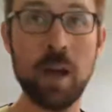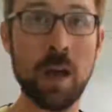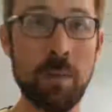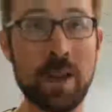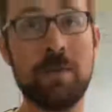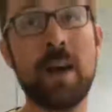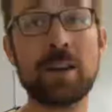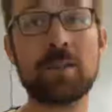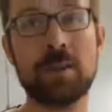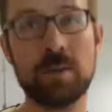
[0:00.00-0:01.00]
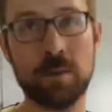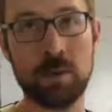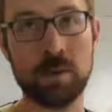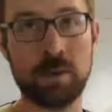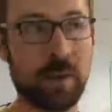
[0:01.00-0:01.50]
manufacturing
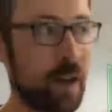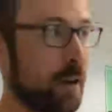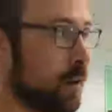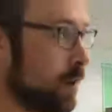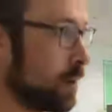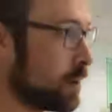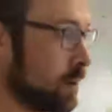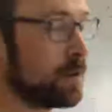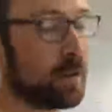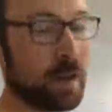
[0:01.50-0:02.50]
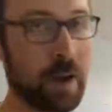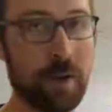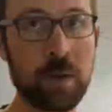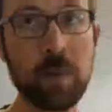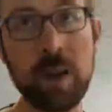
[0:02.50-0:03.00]
tools that are here in
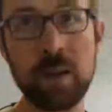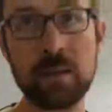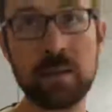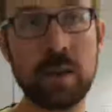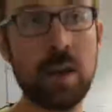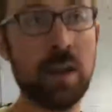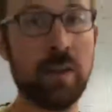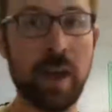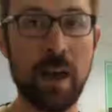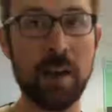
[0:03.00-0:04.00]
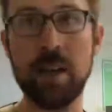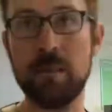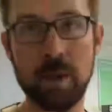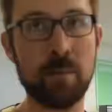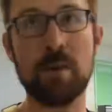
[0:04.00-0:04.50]
our space that
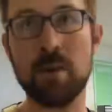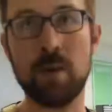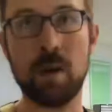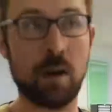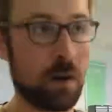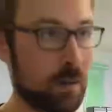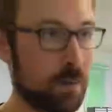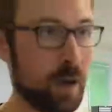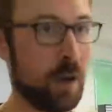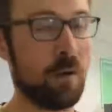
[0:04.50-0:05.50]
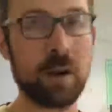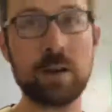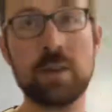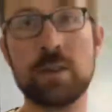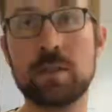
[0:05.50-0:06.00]
any member of our
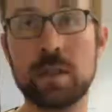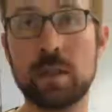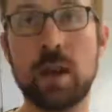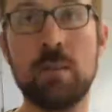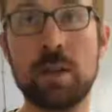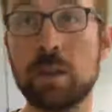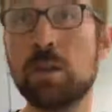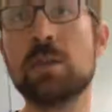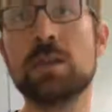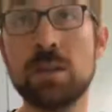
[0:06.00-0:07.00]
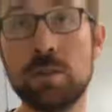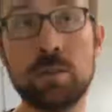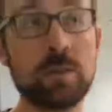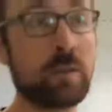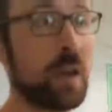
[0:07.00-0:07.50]
organization can come and learn to
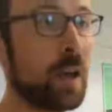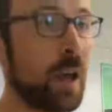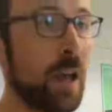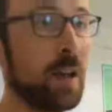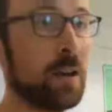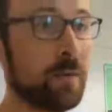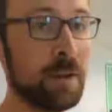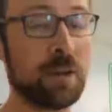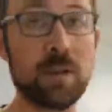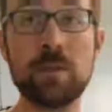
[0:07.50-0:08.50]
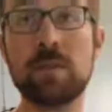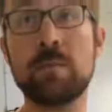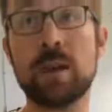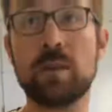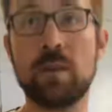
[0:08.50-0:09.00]
use and eventually use to
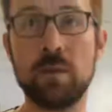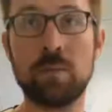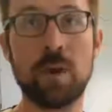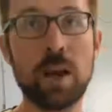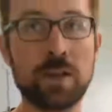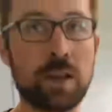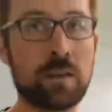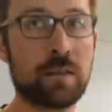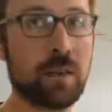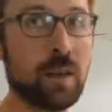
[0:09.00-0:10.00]
make their own projects.